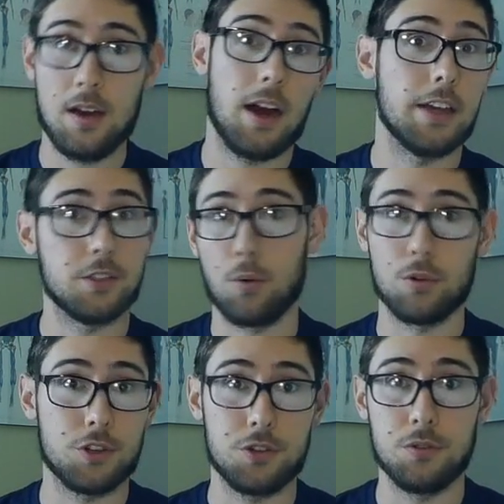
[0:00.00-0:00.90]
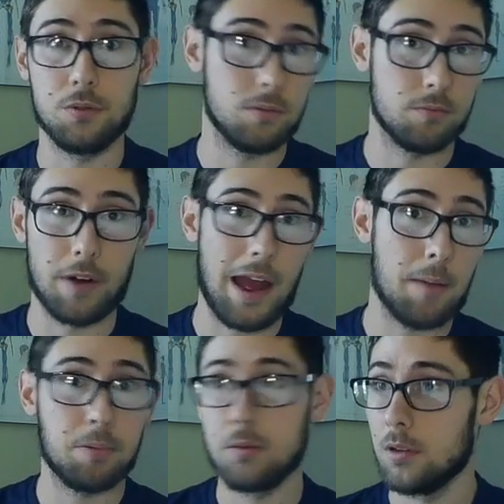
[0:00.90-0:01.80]
ice horseshoe
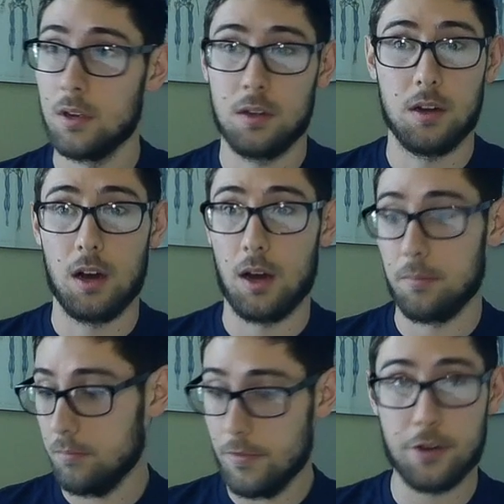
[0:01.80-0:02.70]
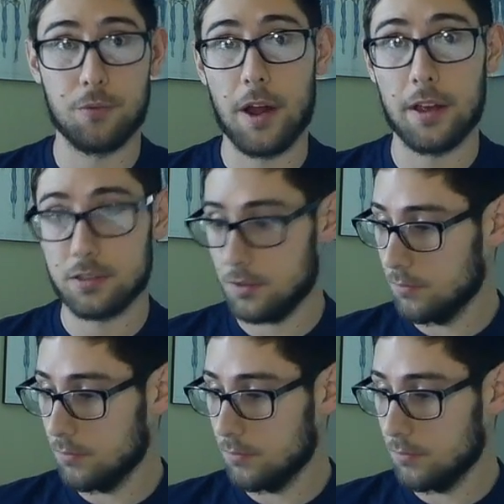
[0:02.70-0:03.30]
wrap and rest.